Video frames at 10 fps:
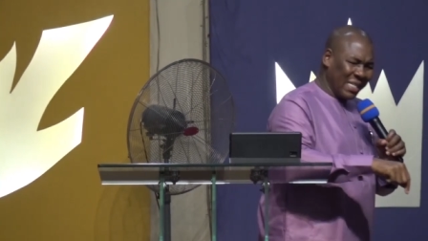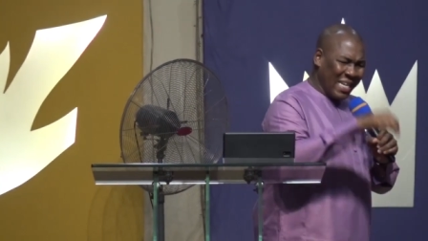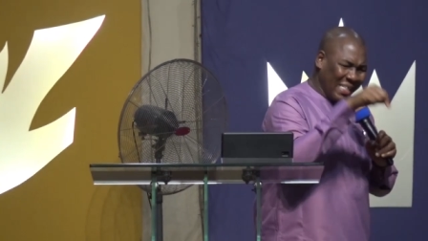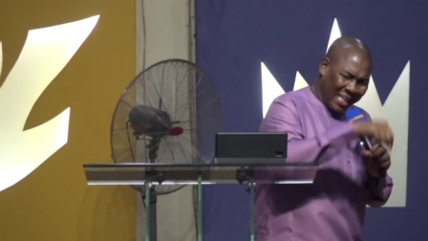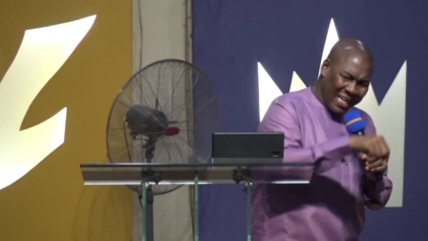
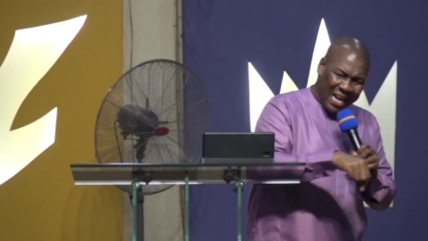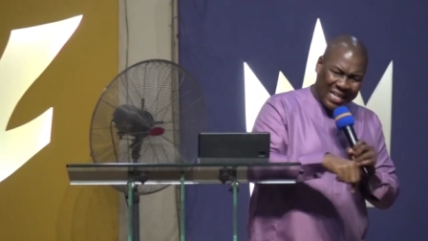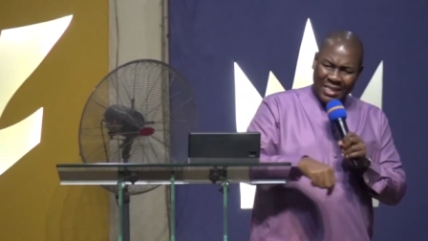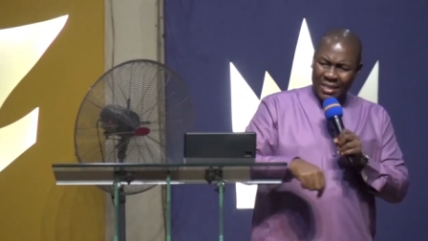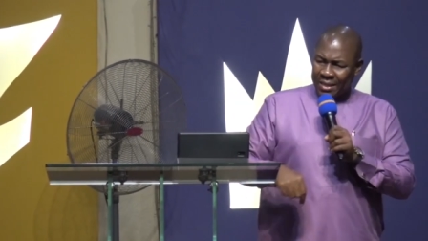
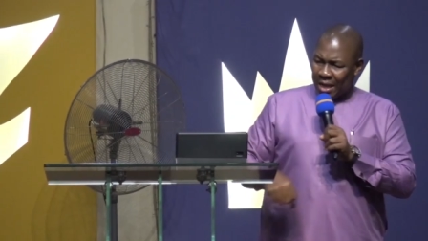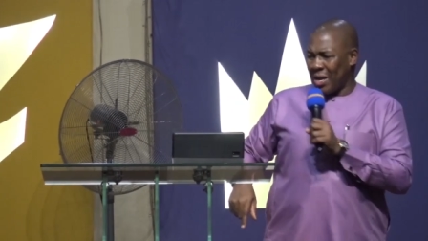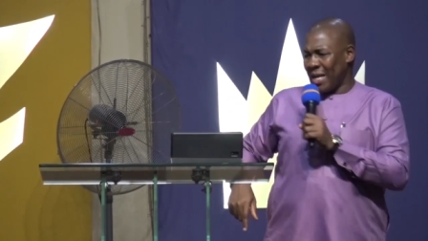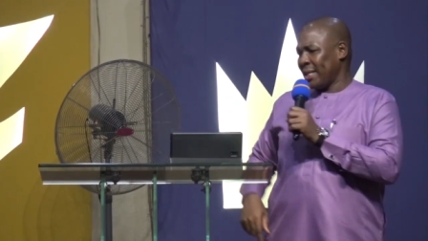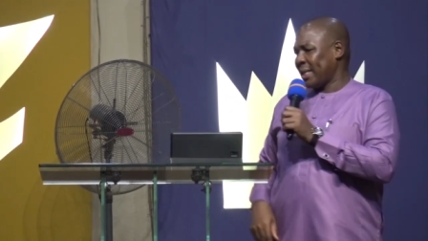internally, that
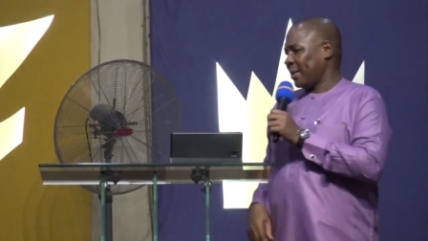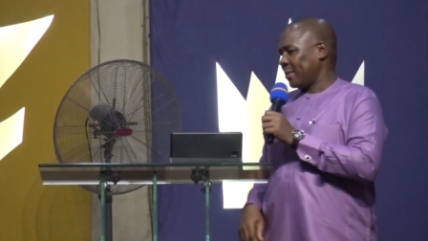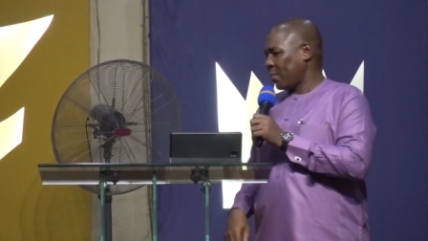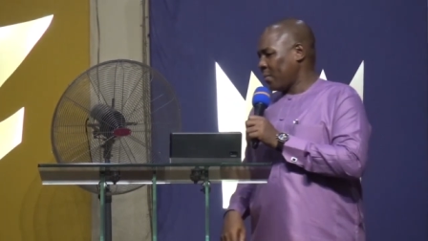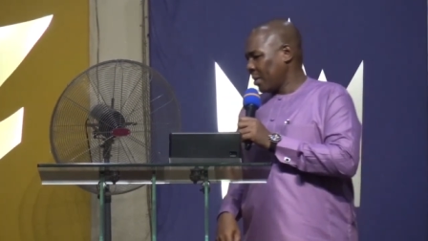you are seeking.
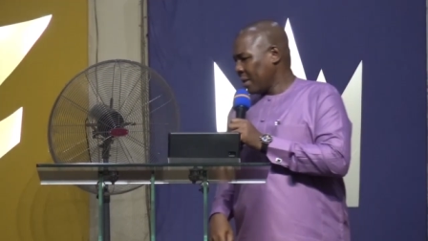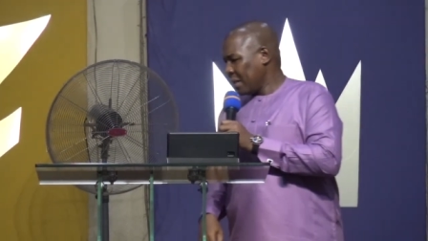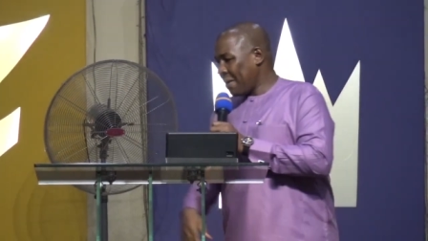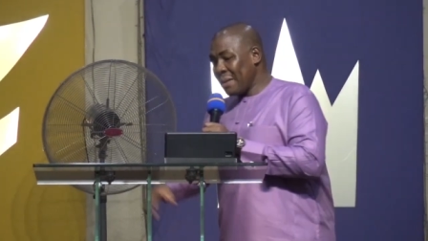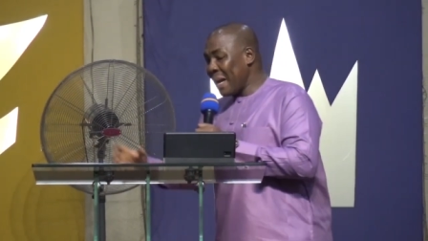
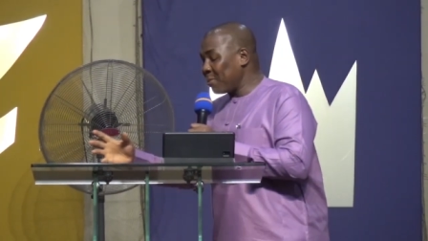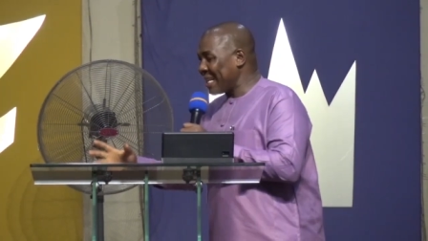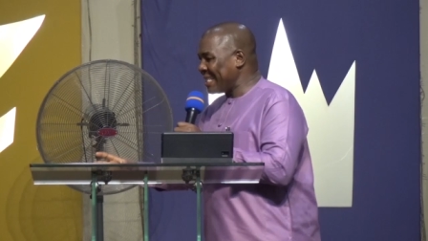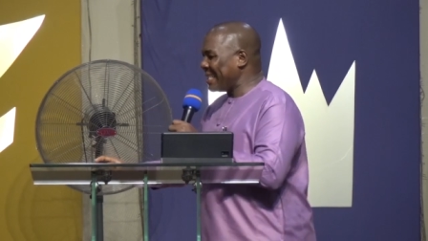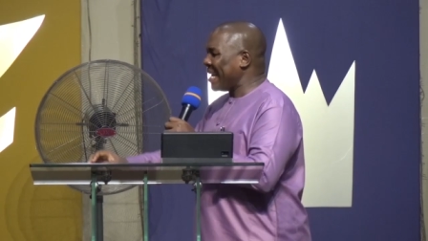Now the Bible
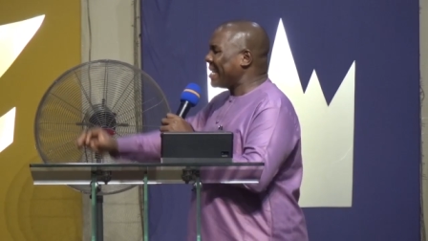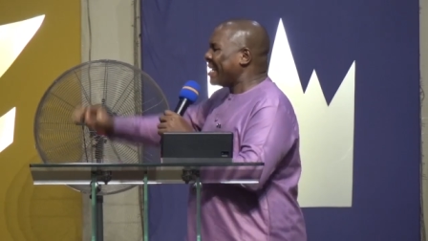says, he said,